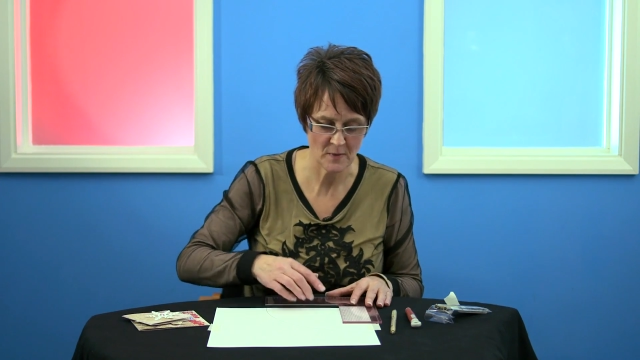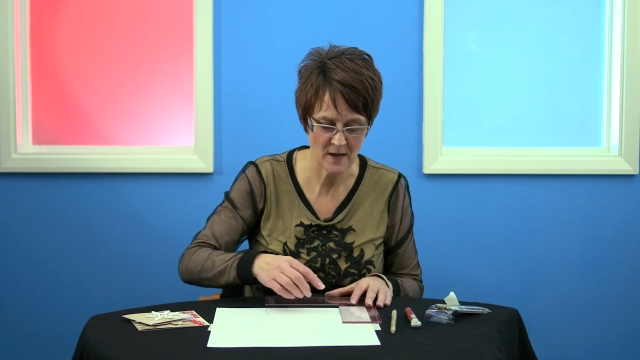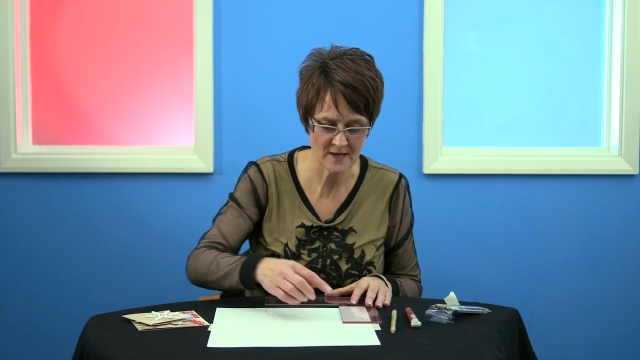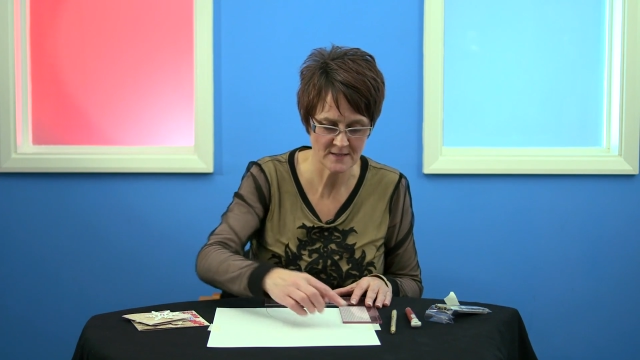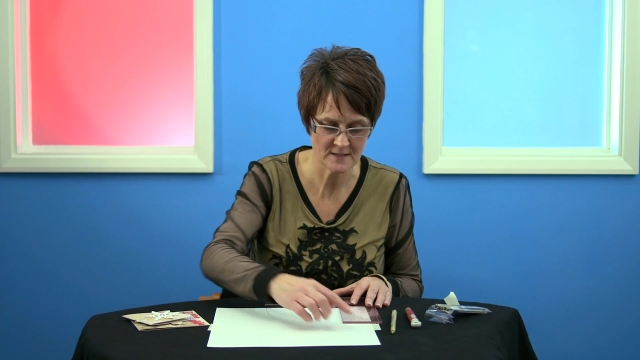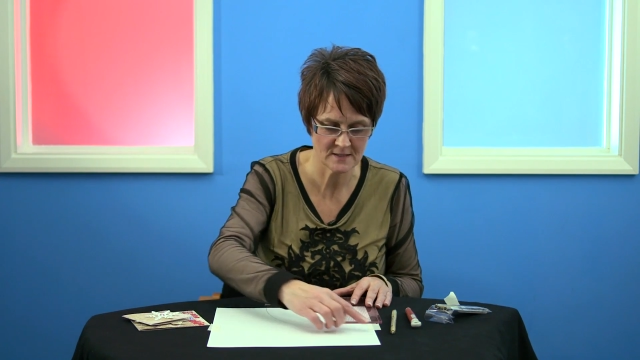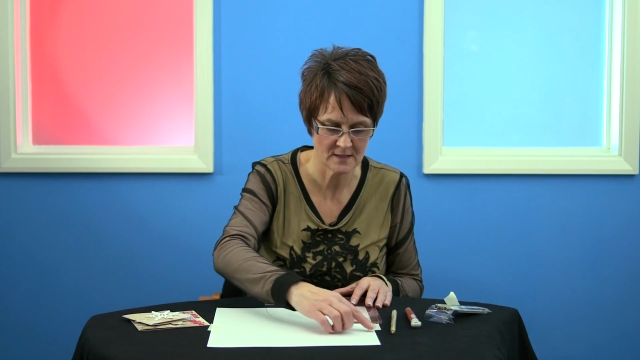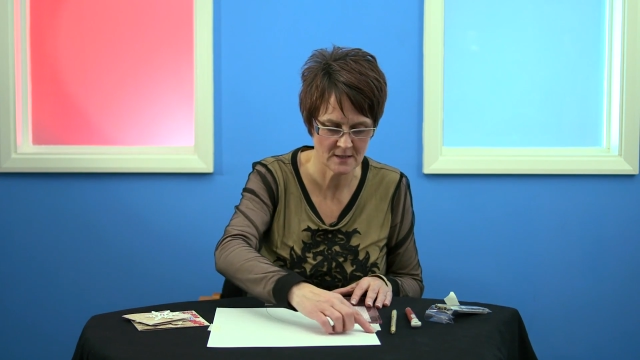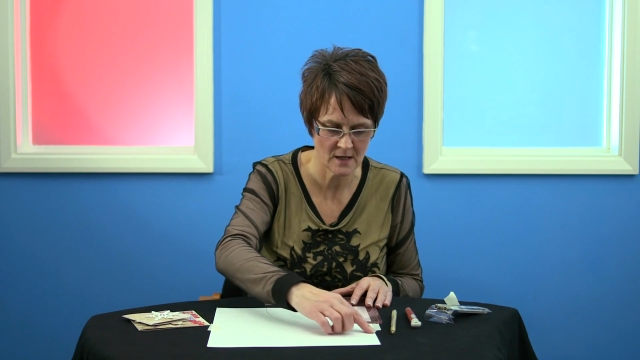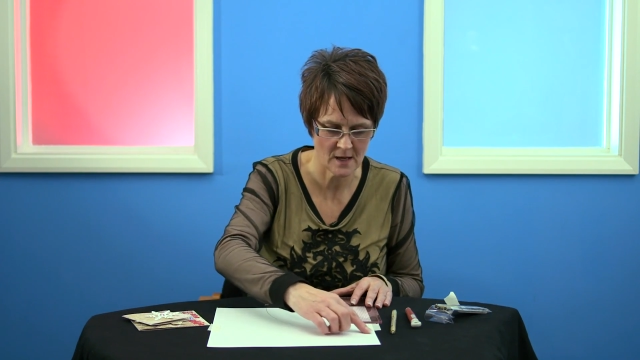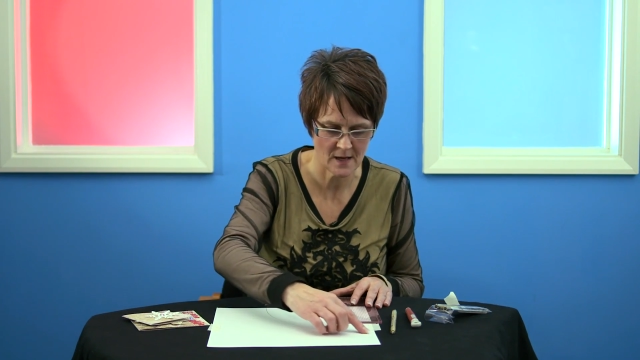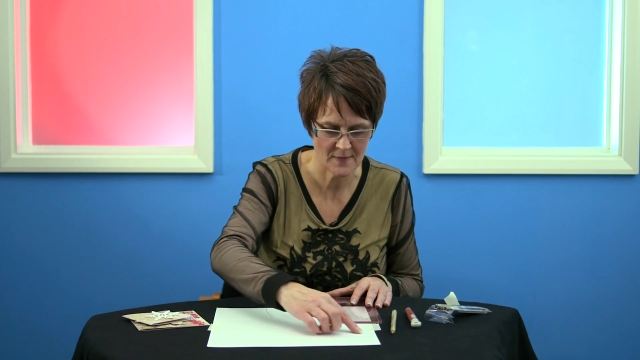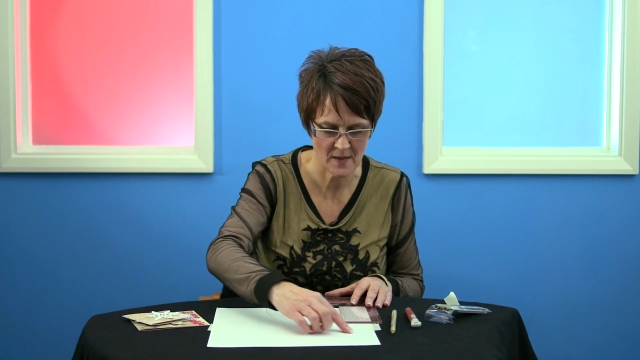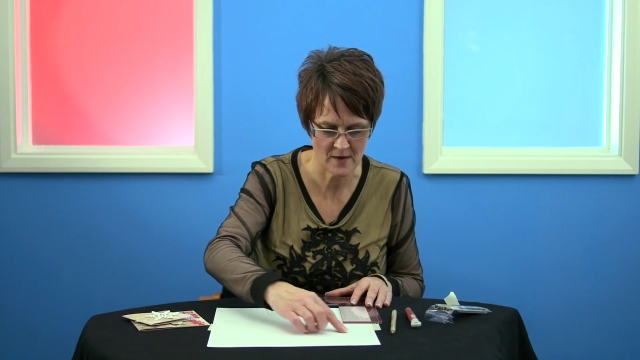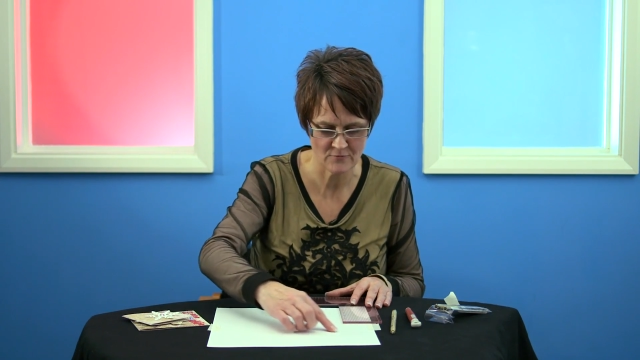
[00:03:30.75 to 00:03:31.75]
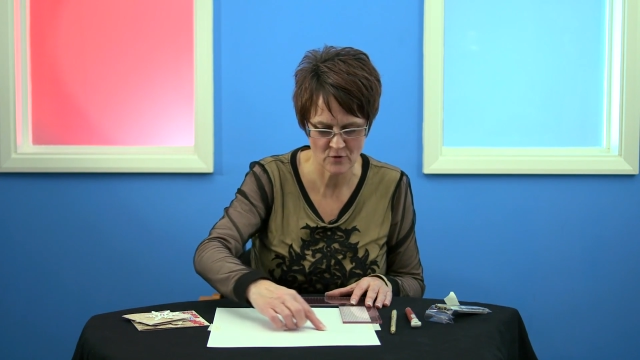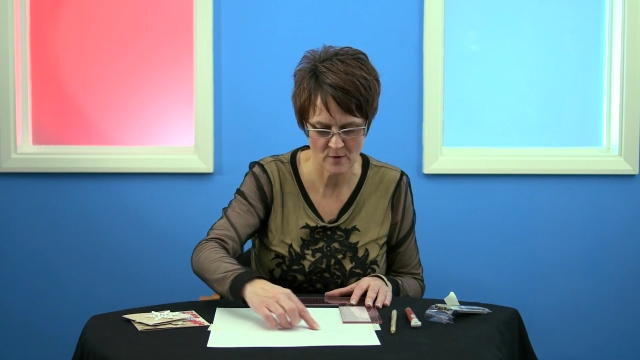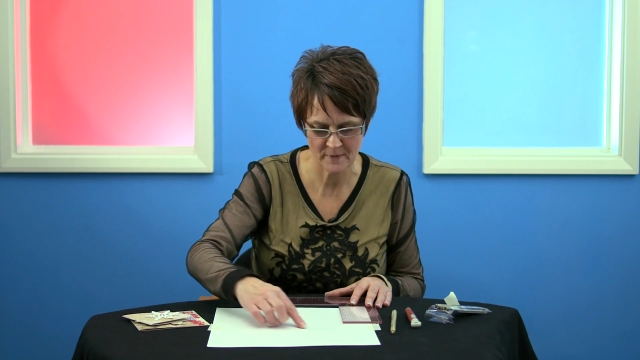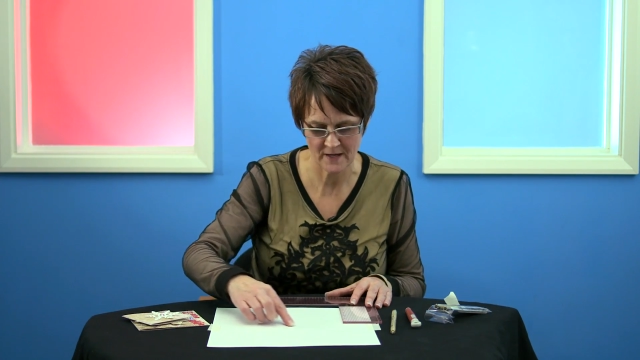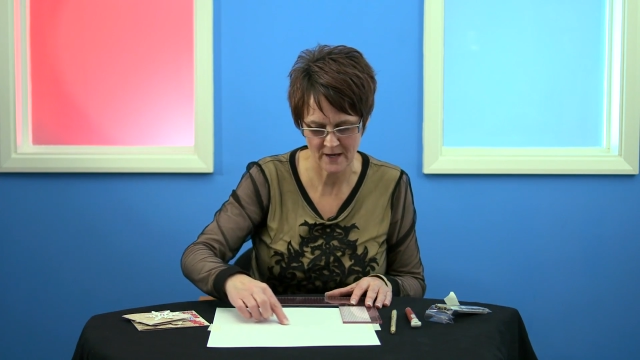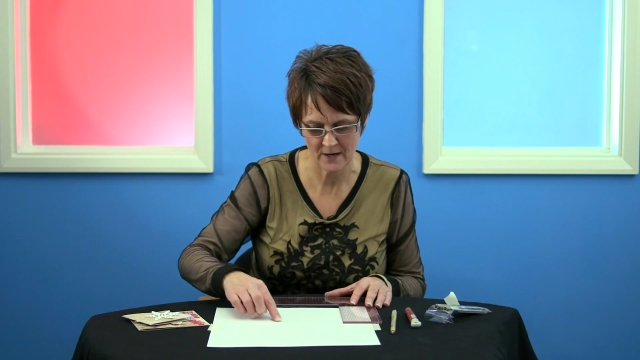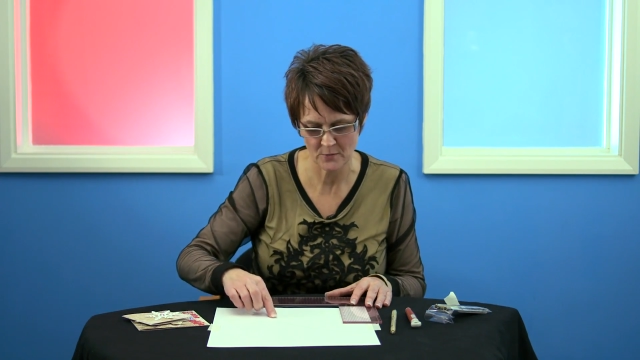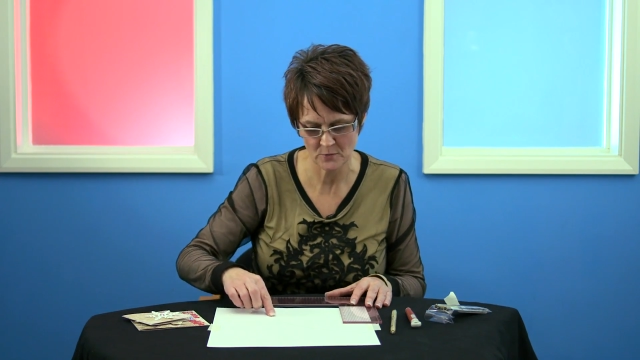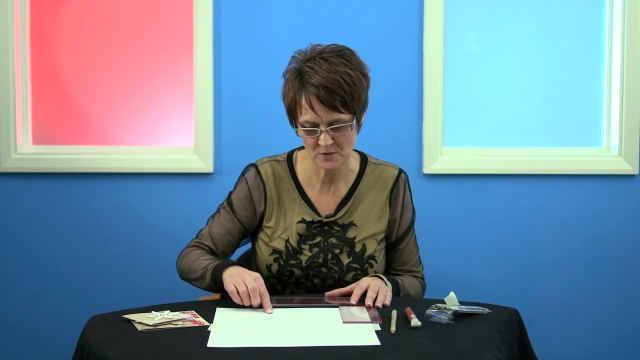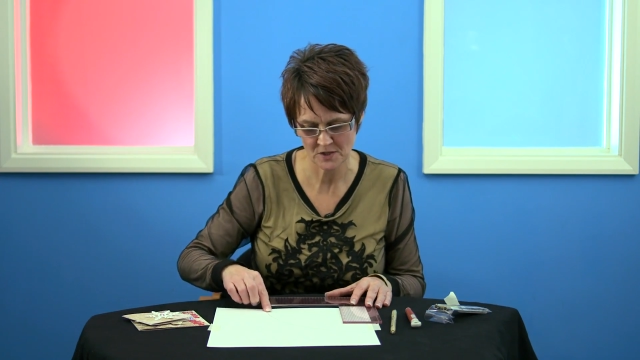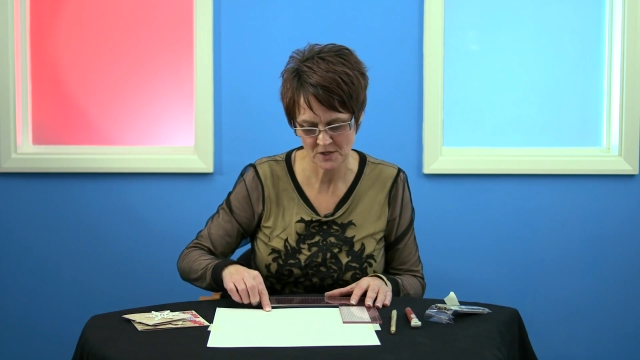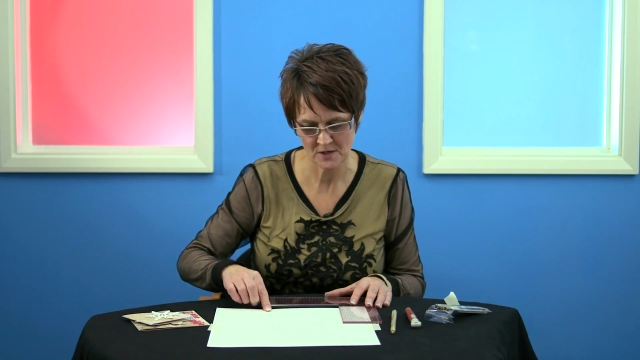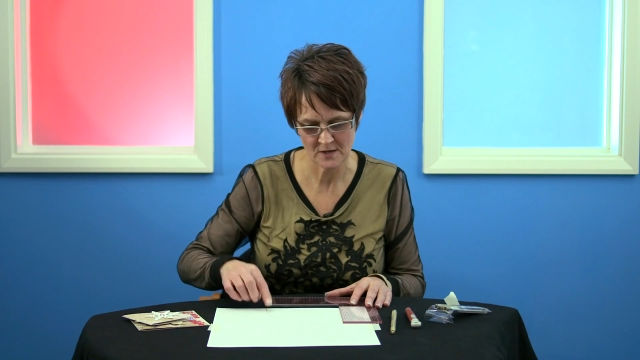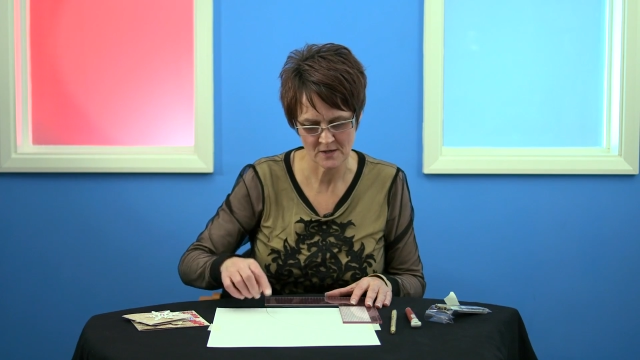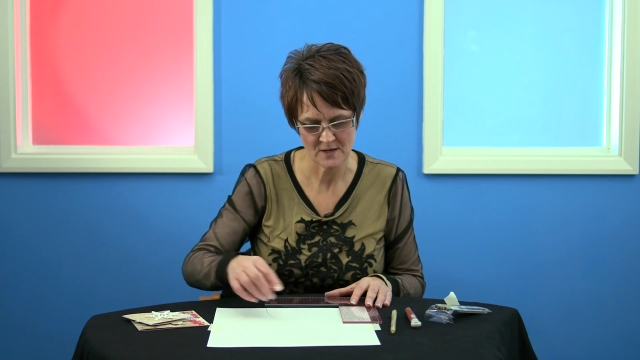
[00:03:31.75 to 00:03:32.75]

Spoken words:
pencil and then rub it out,